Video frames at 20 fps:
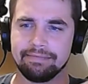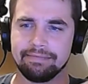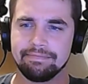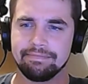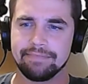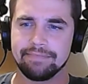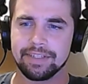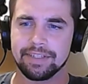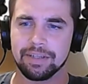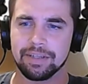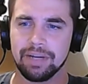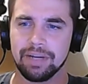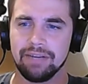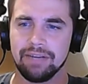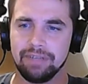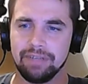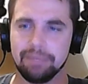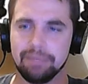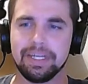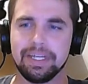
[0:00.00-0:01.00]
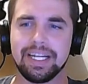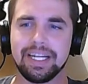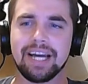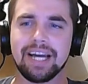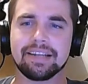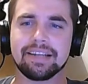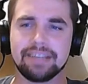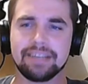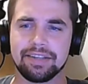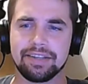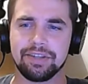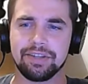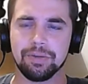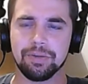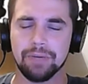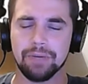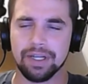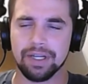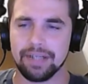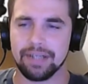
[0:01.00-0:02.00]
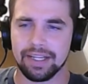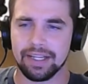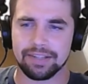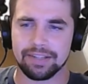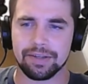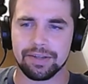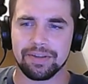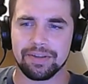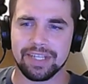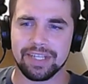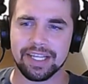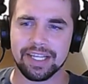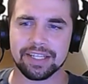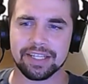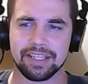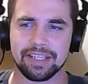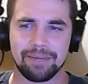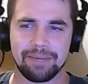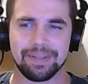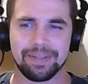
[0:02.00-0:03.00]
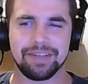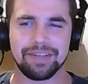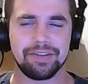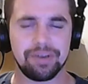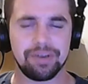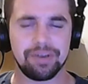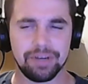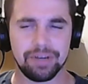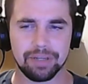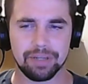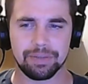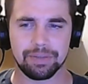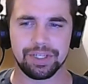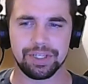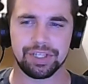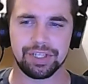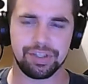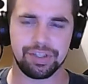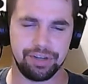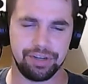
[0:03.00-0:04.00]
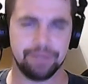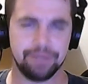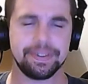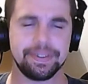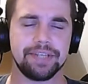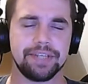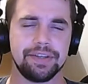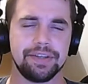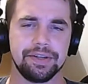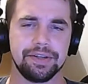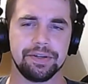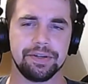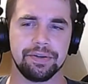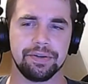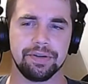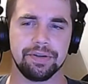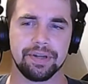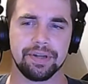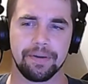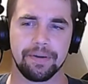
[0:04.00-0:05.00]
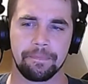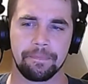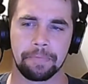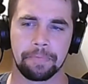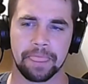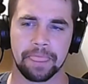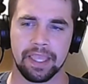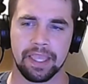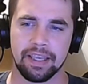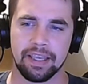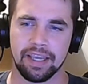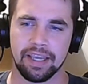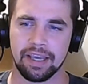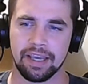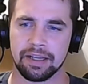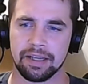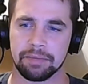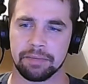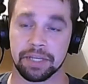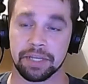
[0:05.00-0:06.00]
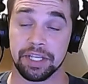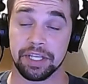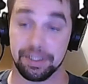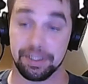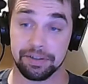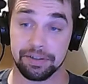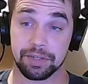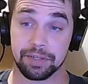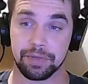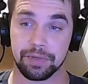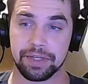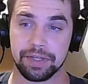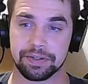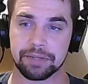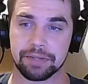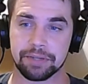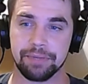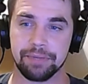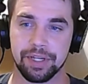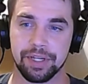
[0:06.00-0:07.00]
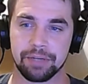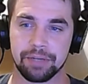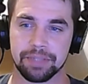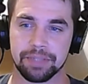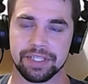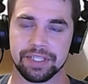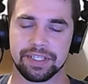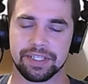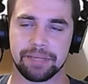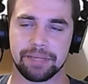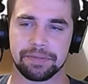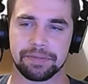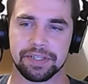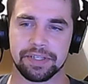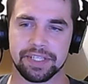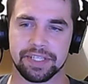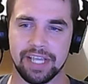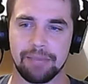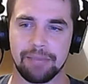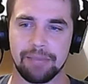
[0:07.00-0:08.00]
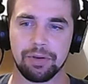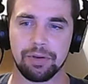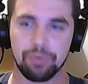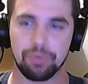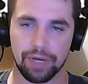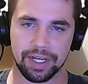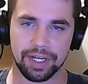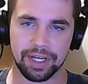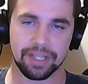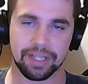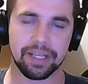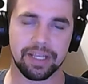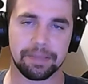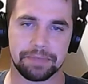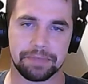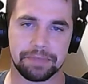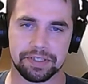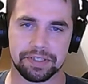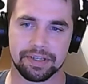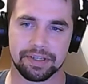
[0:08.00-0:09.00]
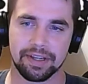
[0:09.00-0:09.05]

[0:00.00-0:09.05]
so I have limited access to one, and so the next step of the tutorial will just show you what to do, and I'm going to use a Windows computer, but the steps are the same. You run Eclipse,